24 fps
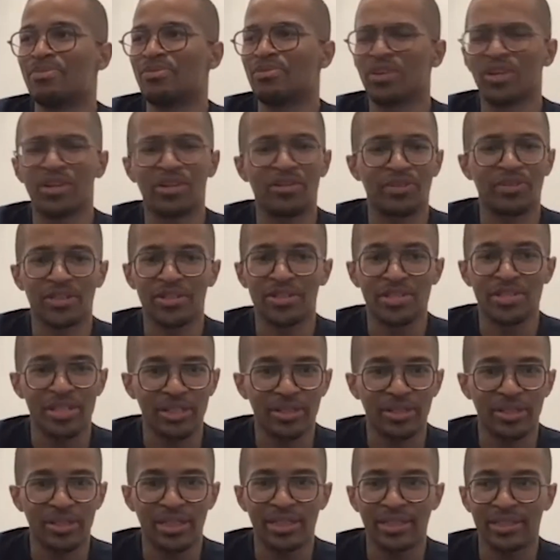very, very
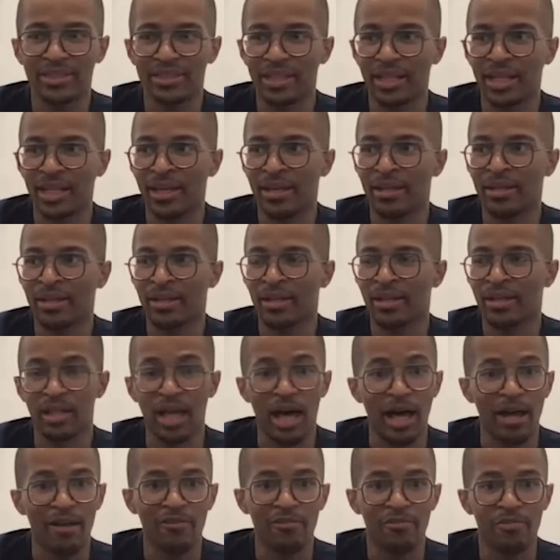serious. And a
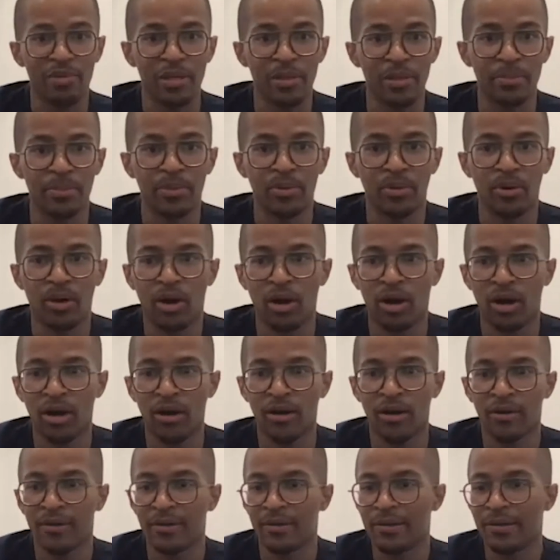lot of people
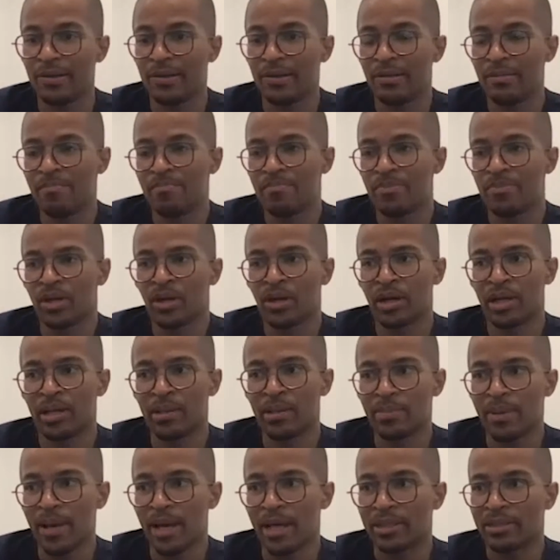are
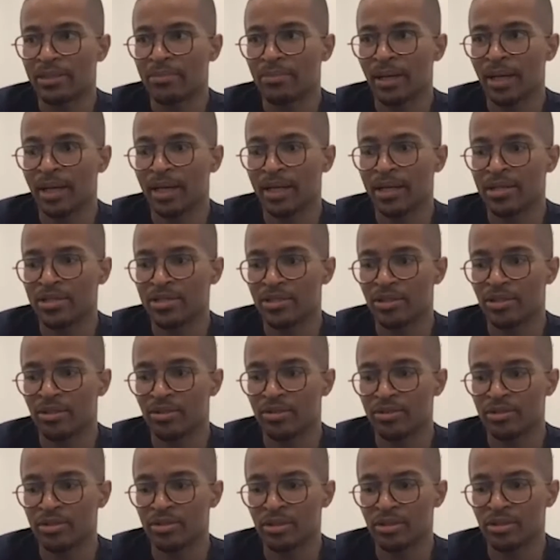impacted by it. And
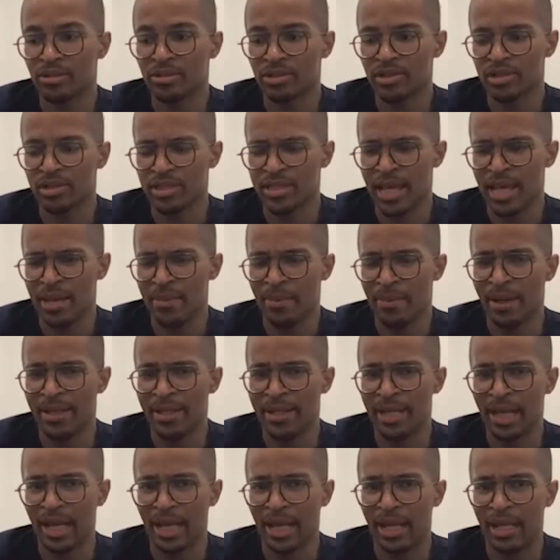so, just day by
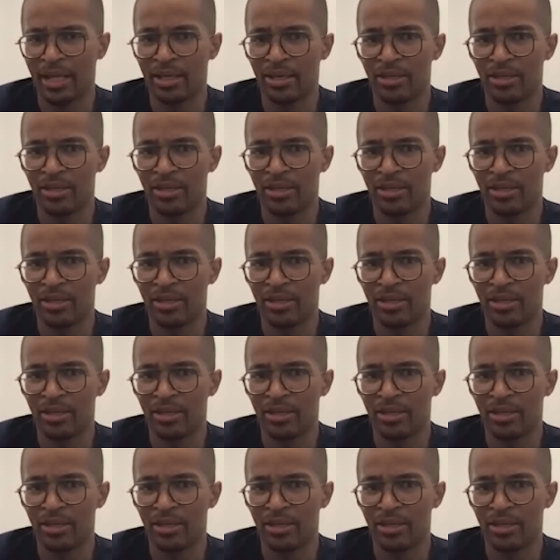day,